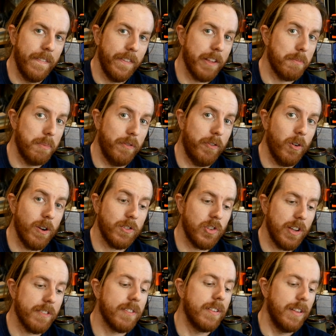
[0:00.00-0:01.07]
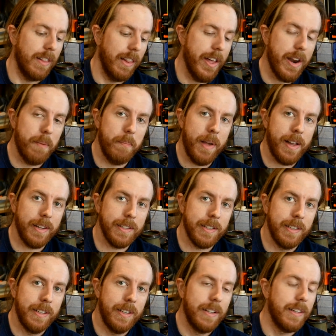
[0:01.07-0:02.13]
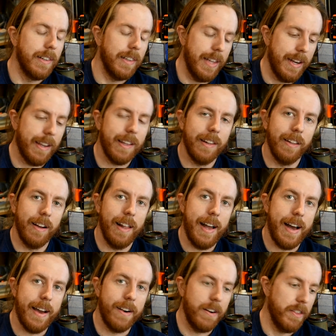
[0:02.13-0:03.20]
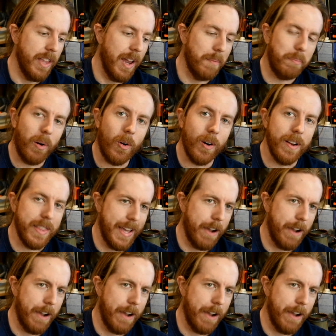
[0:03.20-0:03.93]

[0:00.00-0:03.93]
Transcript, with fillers: Because before it's just let it melt, let it get a little hotter, then pour it.